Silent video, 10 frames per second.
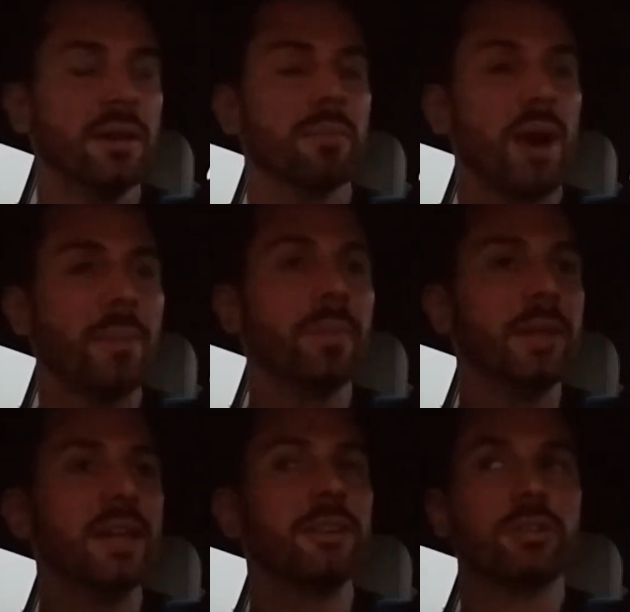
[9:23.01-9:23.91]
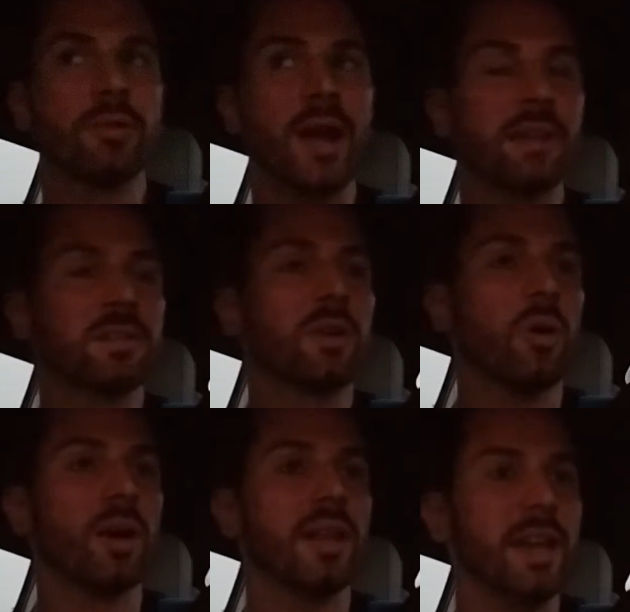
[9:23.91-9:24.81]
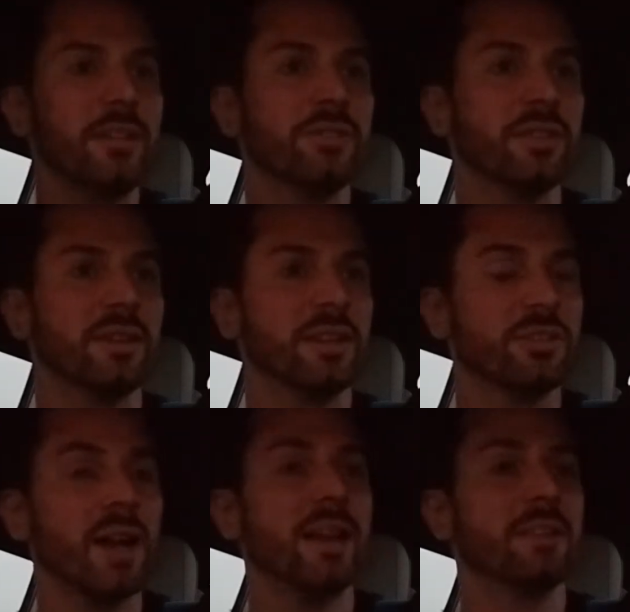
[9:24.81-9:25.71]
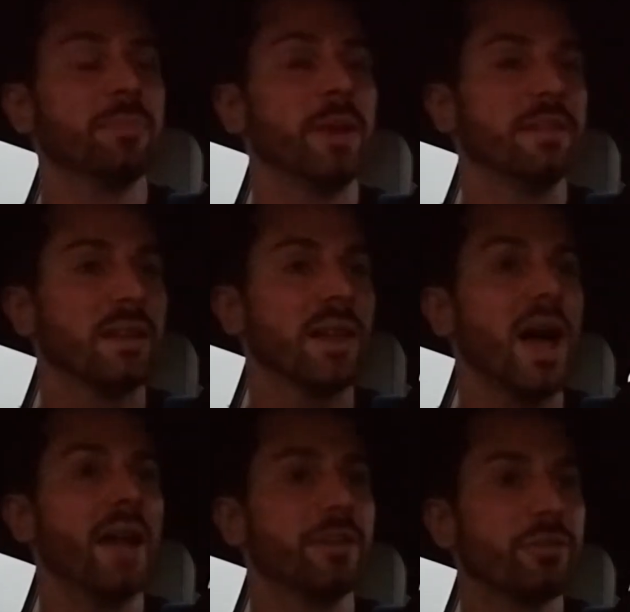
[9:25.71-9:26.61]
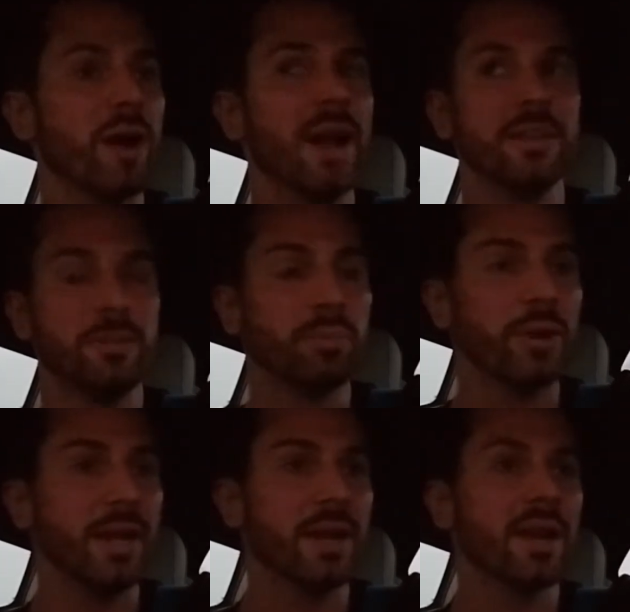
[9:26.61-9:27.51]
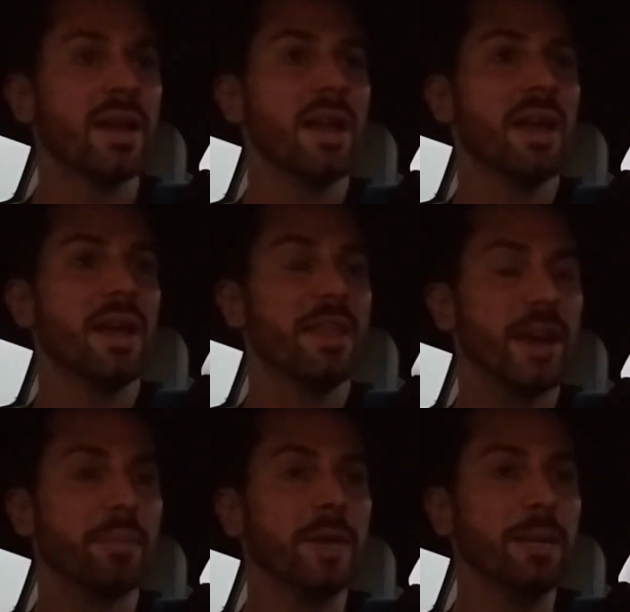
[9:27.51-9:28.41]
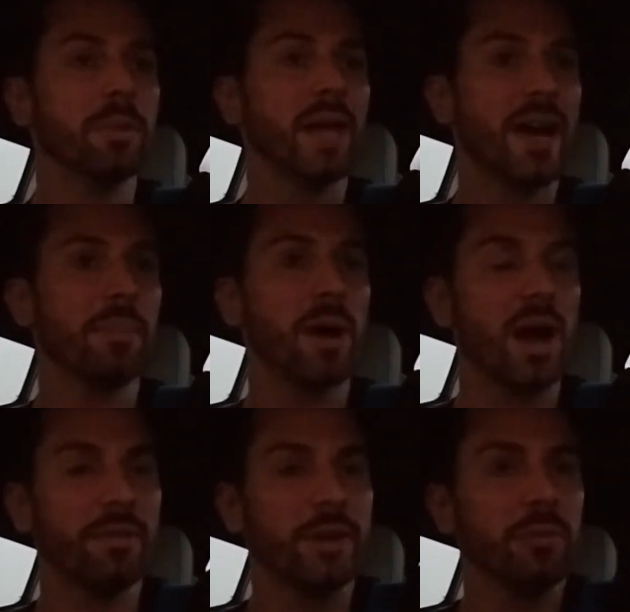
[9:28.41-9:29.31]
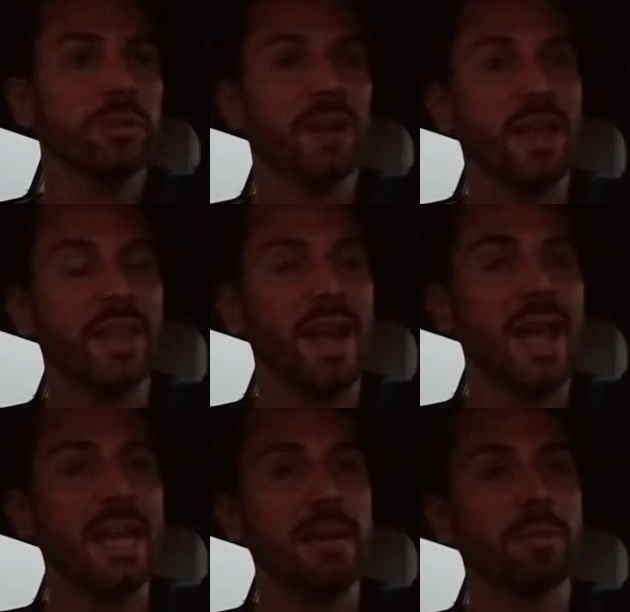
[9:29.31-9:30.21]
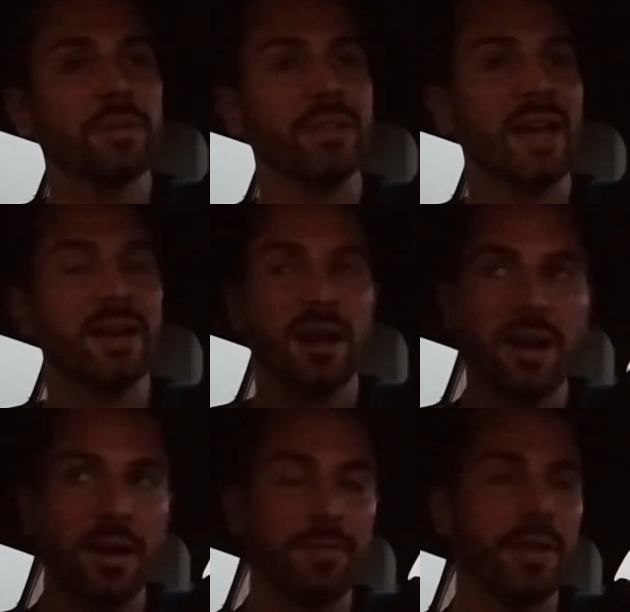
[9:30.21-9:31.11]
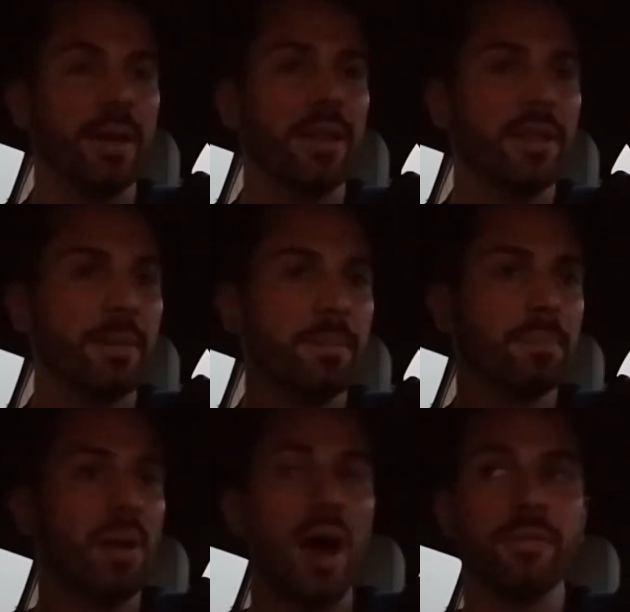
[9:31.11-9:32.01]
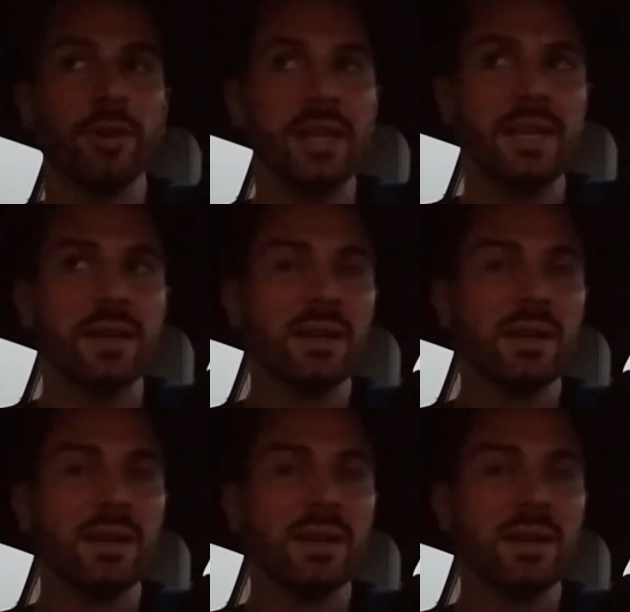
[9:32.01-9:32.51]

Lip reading: Probably a direct correlation. China spends a lot trying to bring their people out of poverty, which the 80% of the poverty